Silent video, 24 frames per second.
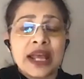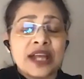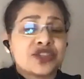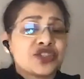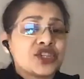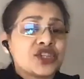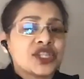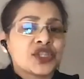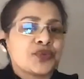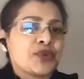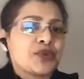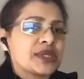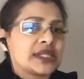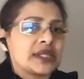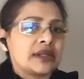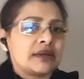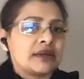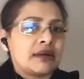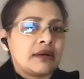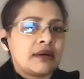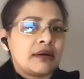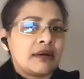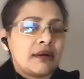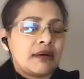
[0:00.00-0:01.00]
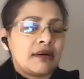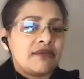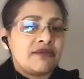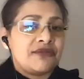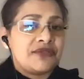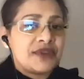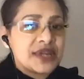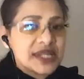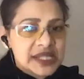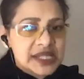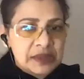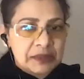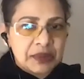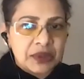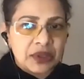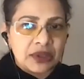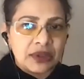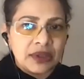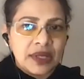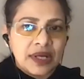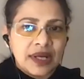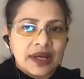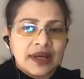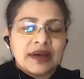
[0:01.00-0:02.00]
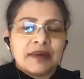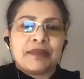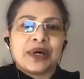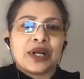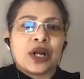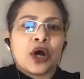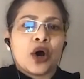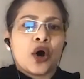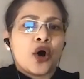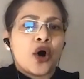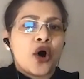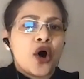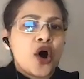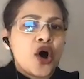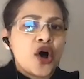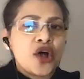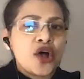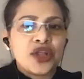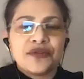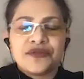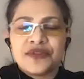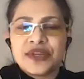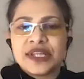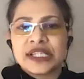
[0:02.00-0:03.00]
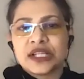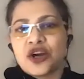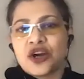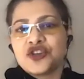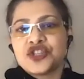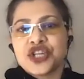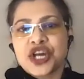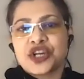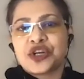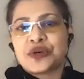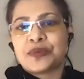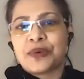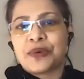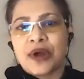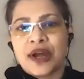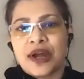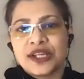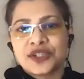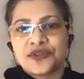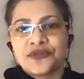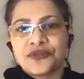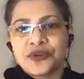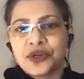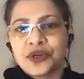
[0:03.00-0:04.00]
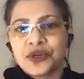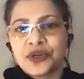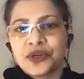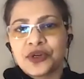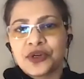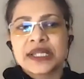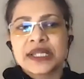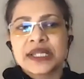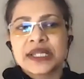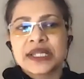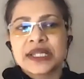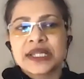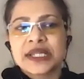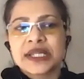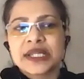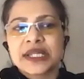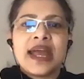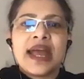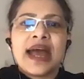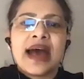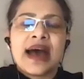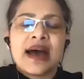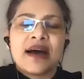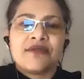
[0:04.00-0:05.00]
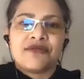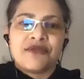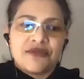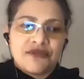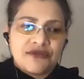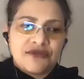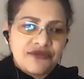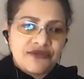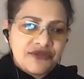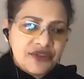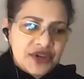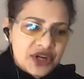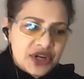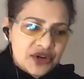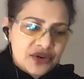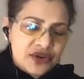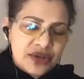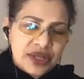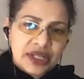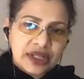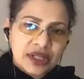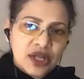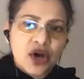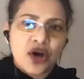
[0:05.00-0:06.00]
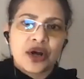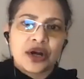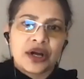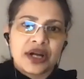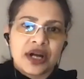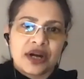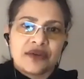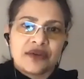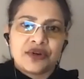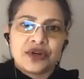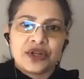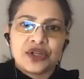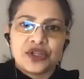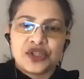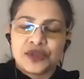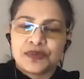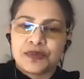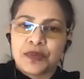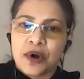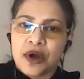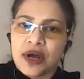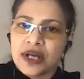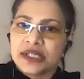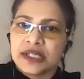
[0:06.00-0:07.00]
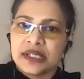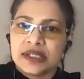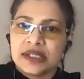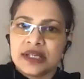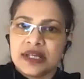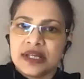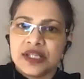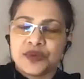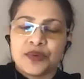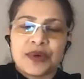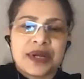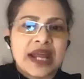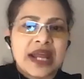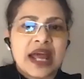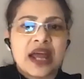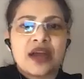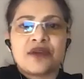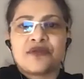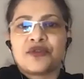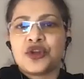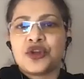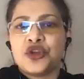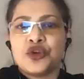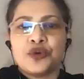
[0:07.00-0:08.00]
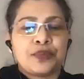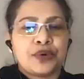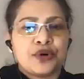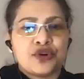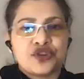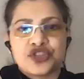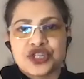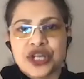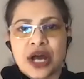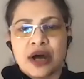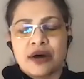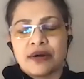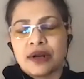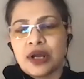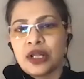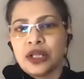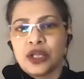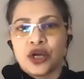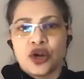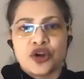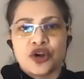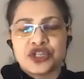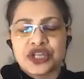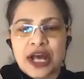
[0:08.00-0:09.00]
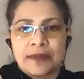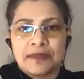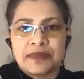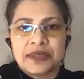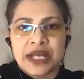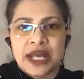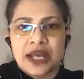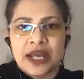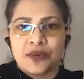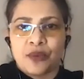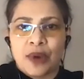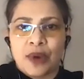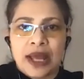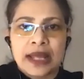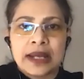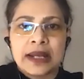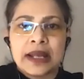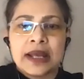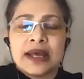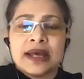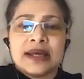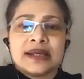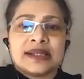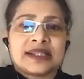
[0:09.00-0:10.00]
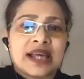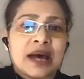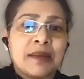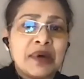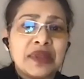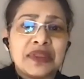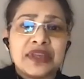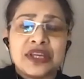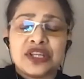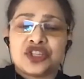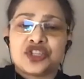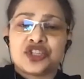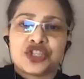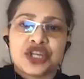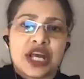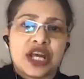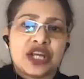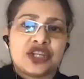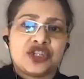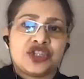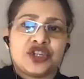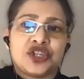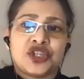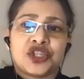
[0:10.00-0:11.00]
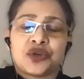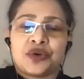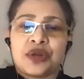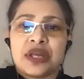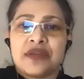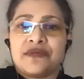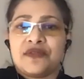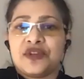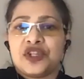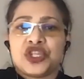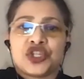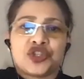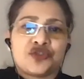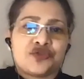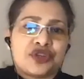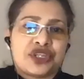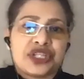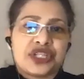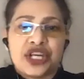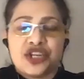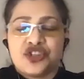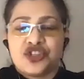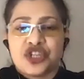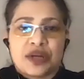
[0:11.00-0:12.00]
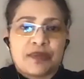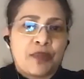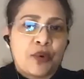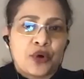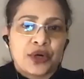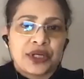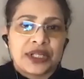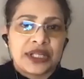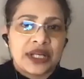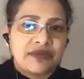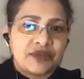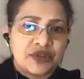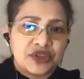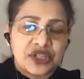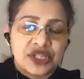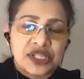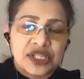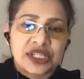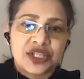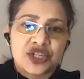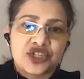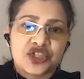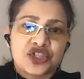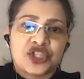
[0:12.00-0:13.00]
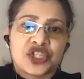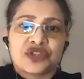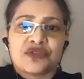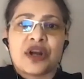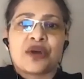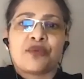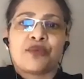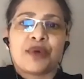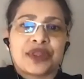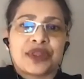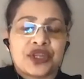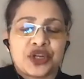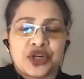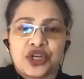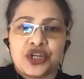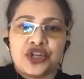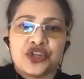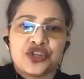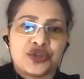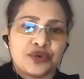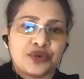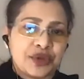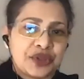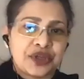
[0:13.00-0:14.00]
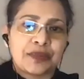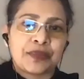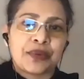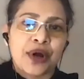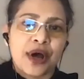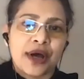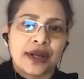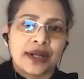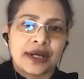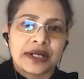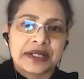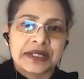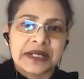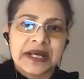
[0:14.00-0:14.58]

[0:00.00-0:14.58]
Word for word: It just wasn't visible. But all of these large enterprise firms, they have very long governance processes whenever you push out a large update, right? some of these changes or even strategic board level decisions around what they're going to do with their product.